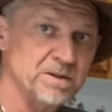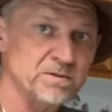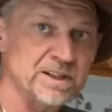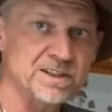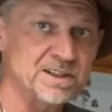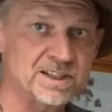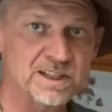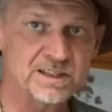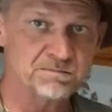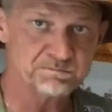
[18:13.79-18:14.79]
We'd just
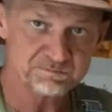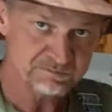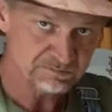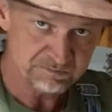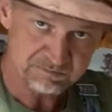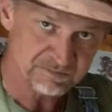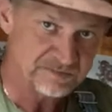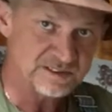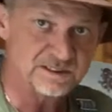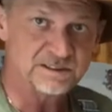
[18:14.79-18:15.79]
get,
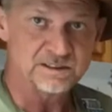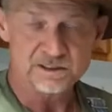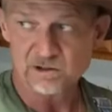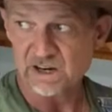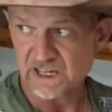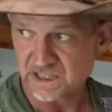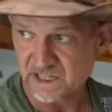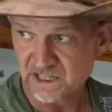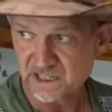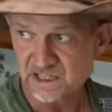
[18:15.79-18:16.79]
go out
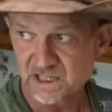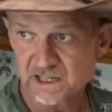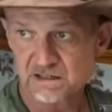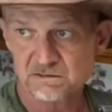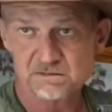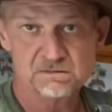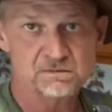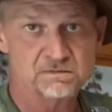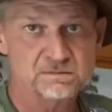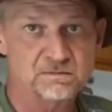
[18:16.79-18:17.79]
there and get that
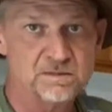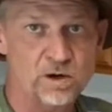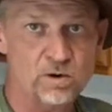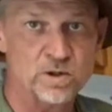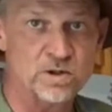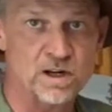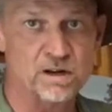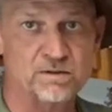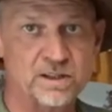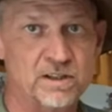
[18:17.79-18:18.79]
horse
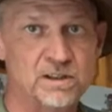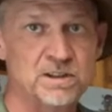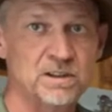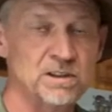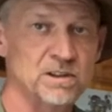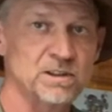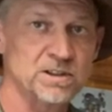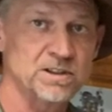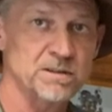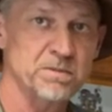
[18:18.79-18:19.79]
trough and cook, cook
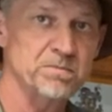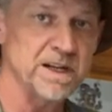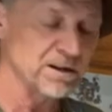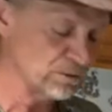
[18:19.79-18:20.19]
us a big